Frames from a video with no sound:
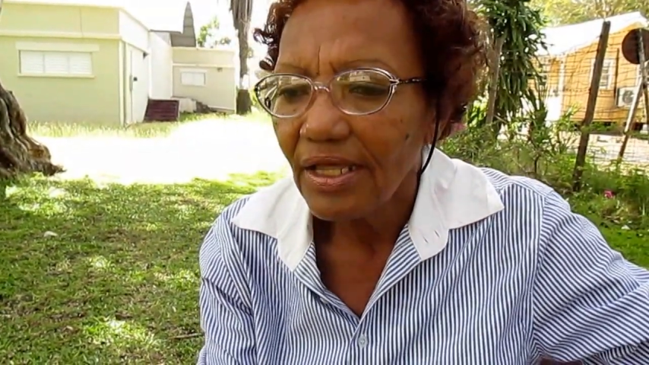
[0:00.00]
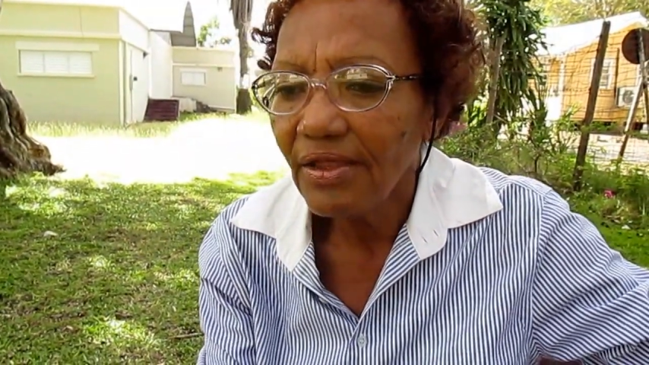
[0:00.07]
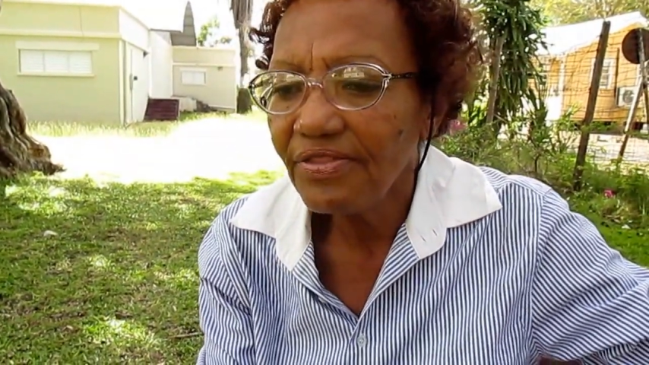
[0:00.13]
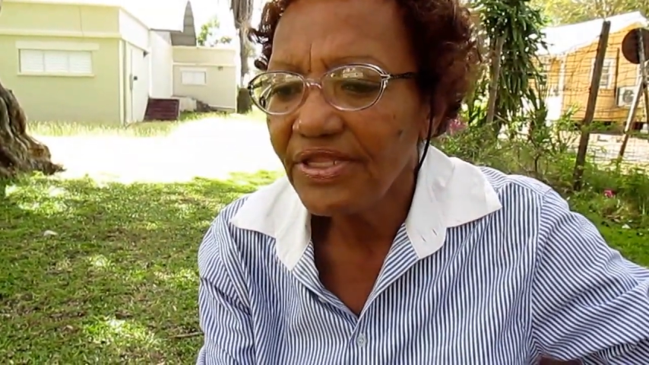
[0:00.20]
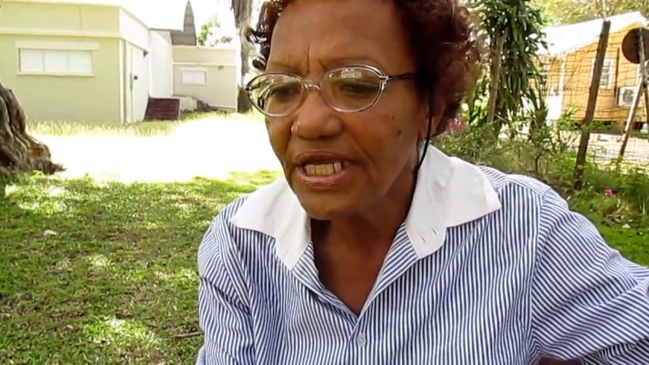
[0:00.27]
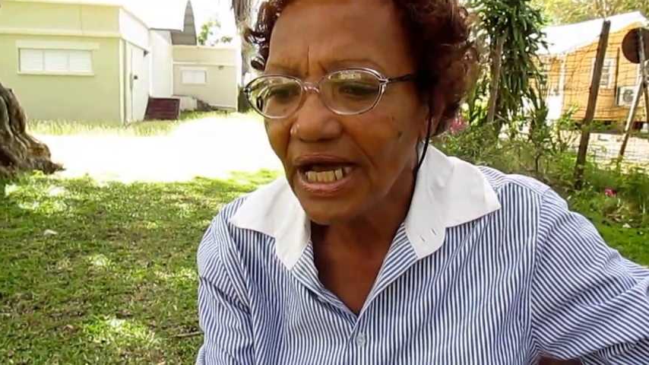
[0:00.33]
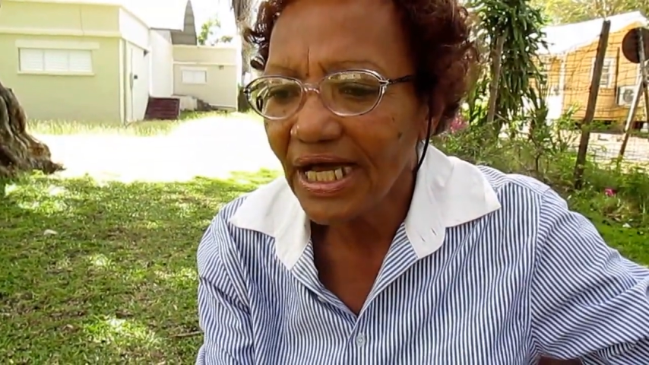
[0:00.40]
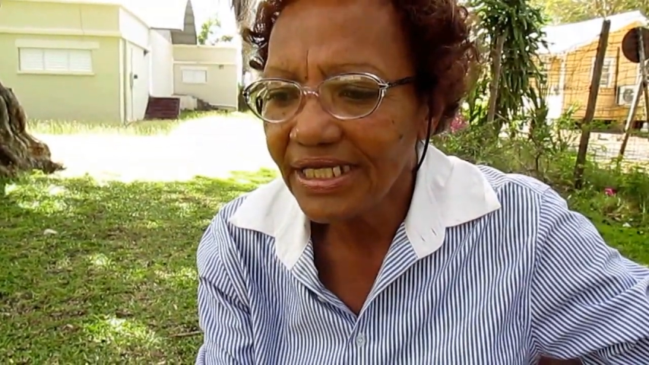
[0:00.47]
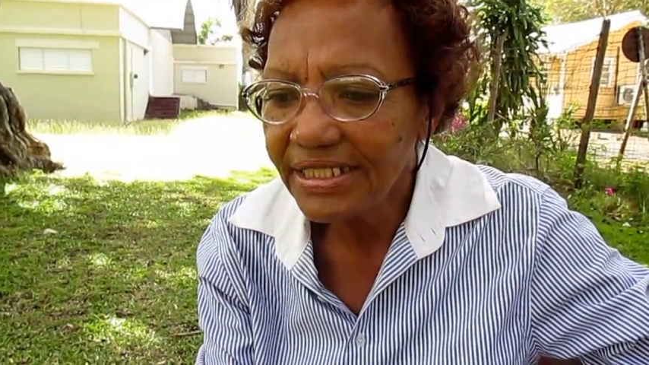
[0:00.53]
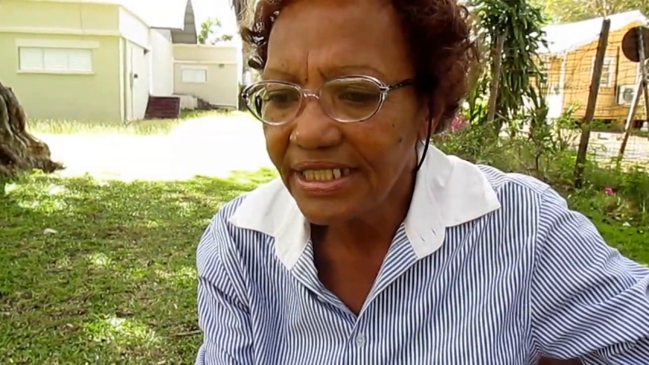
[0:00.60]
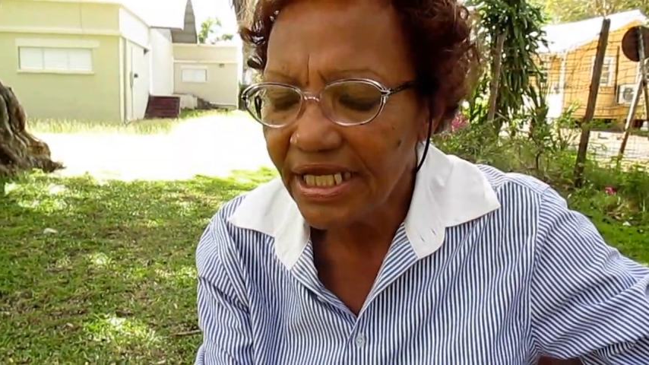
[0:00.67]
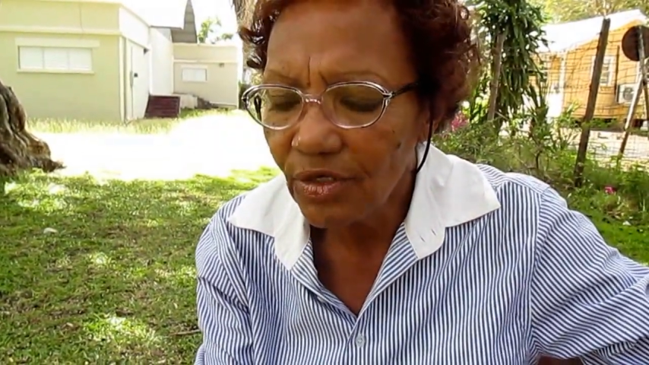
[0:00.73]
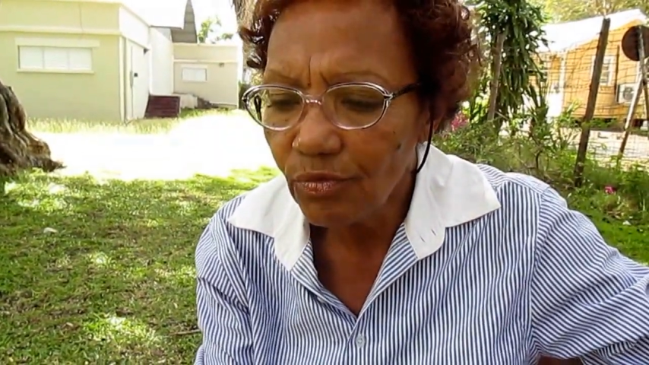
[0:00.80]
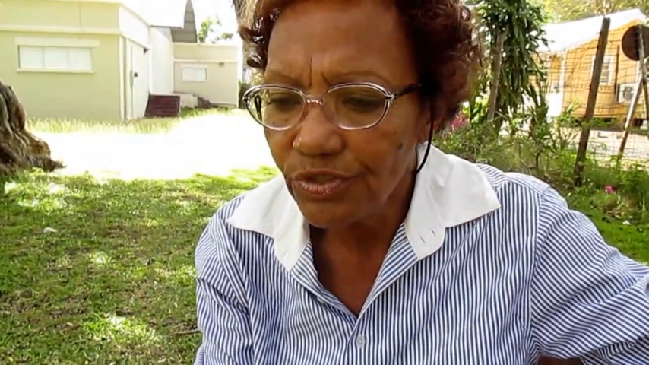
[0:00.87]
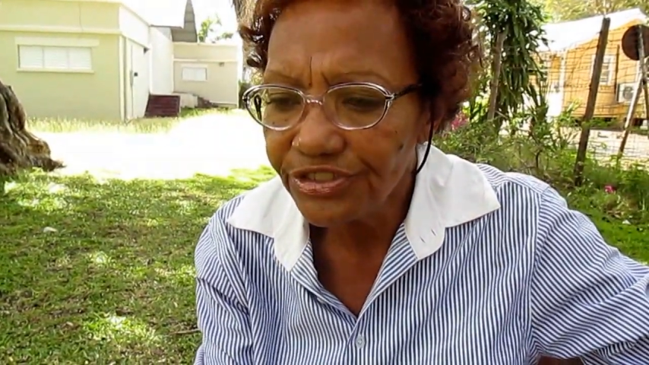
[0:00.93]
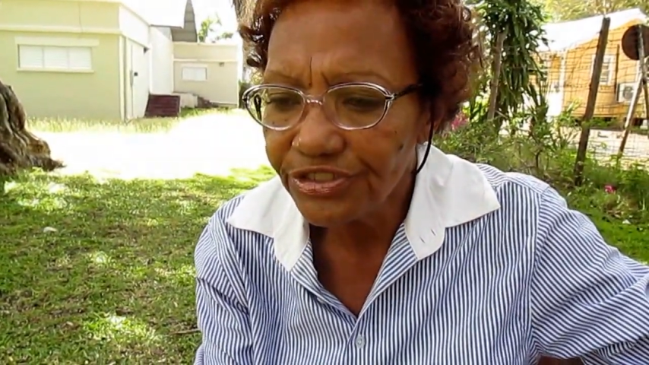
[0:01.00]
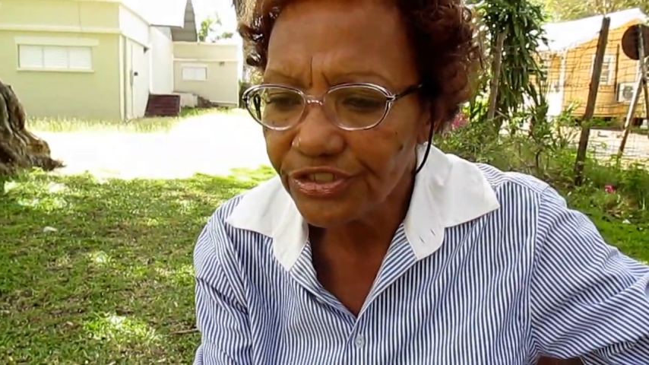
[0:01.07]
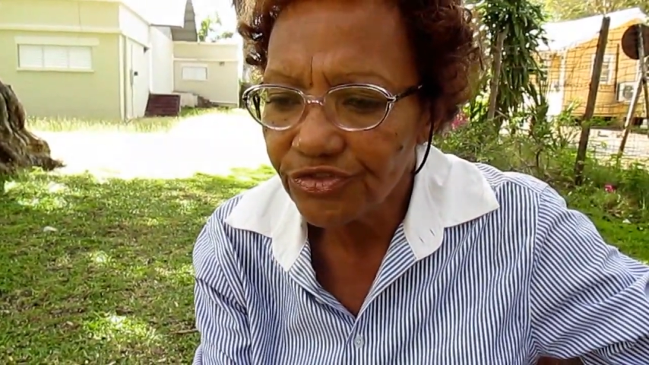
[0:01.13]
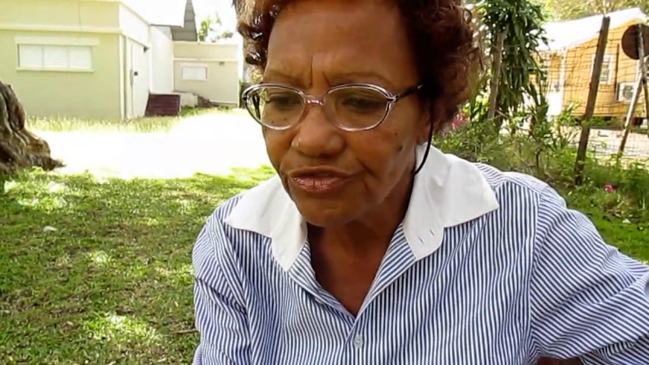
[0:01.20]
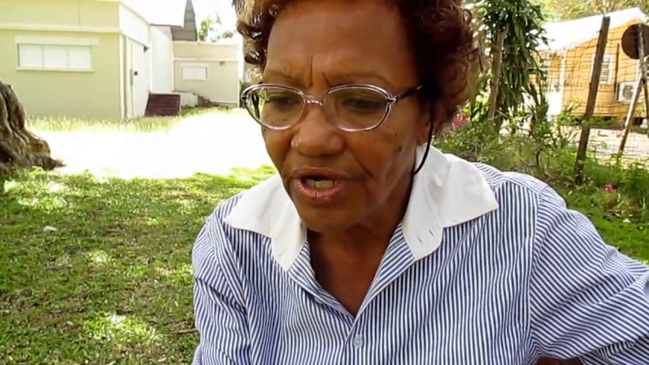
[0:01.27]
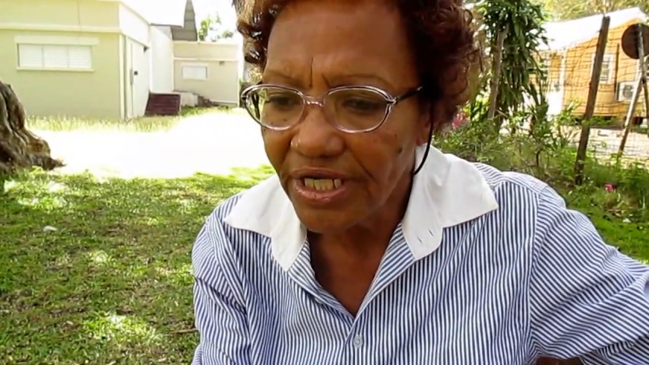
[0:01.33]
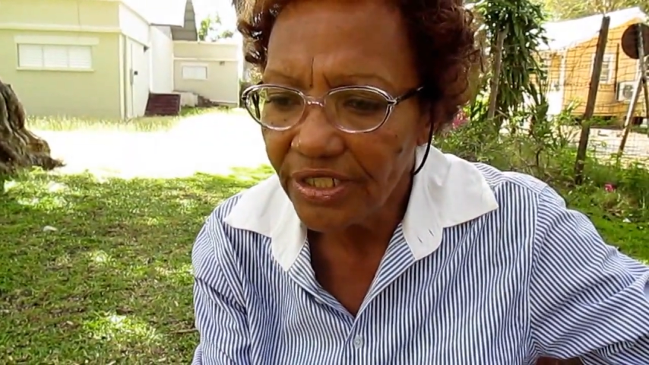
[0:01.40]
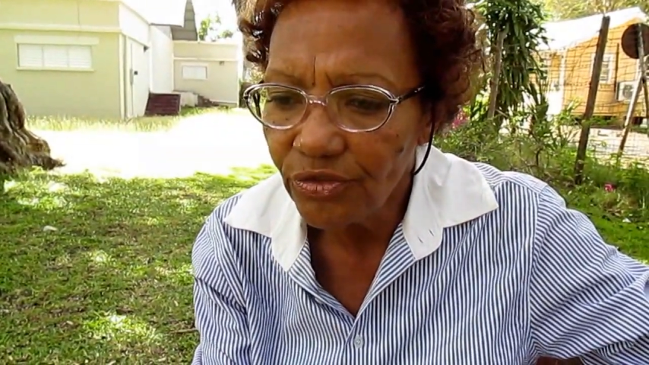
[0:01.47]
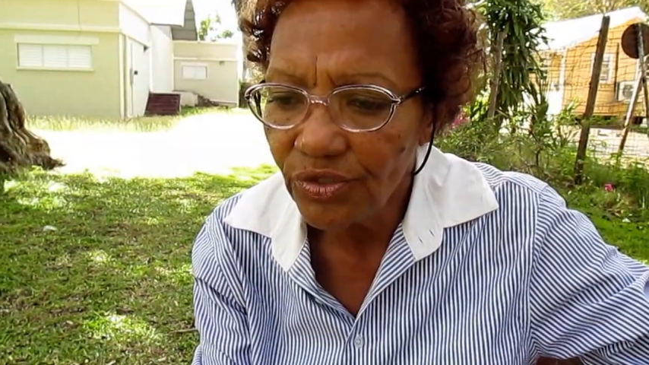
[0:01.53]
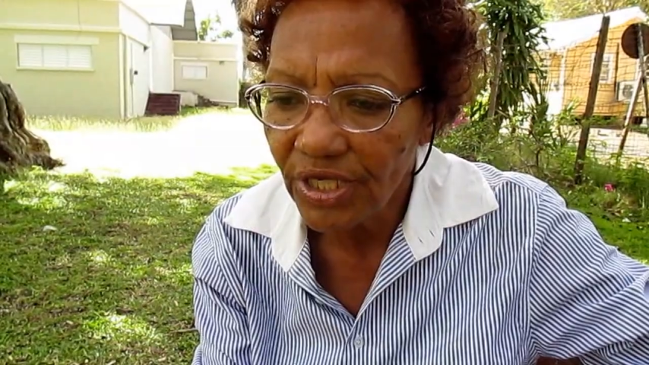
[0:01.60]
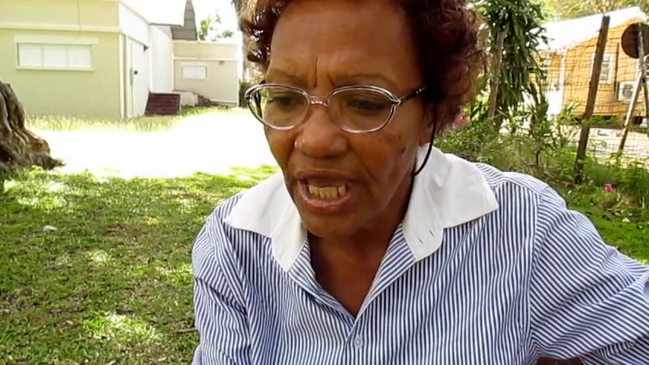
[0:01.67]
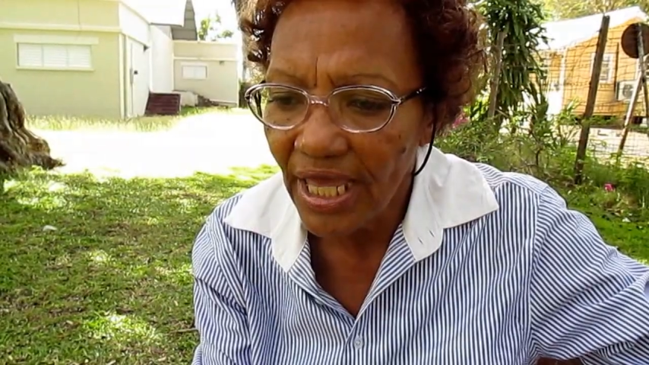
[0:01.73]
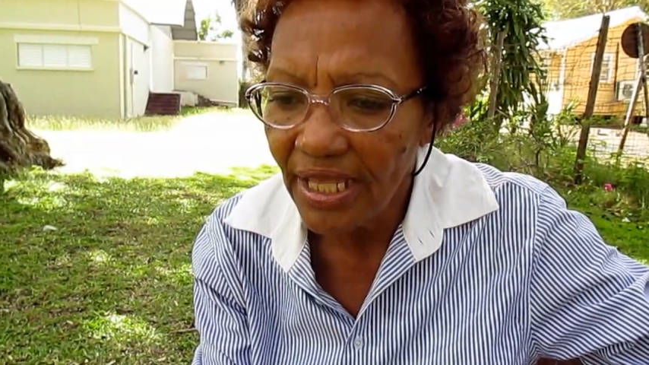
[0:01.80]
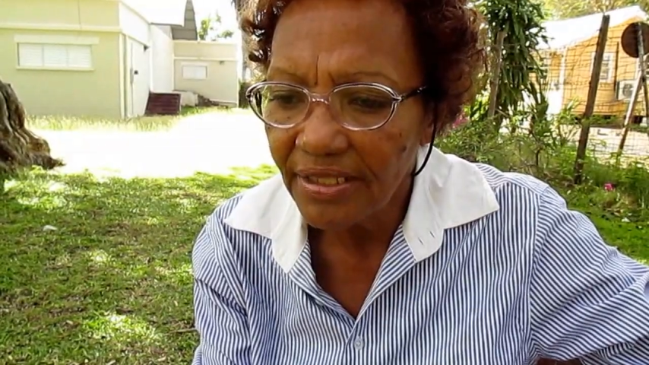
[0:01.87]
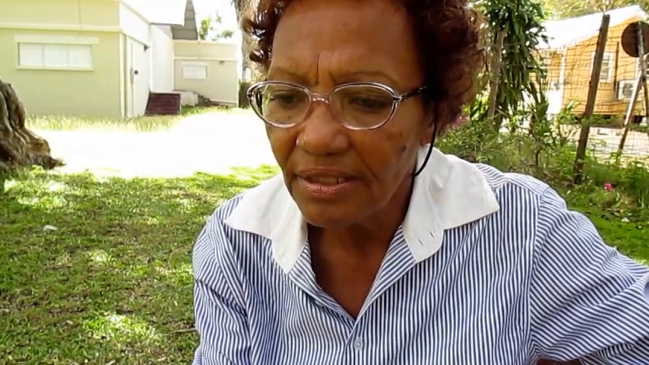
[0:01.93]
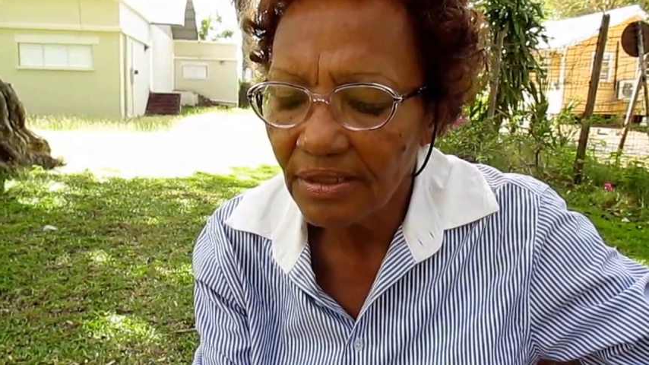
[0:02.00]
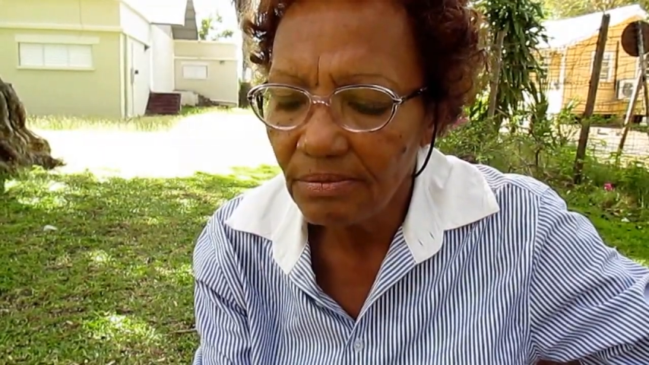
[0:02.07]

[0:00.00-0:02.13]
The idea was to try to get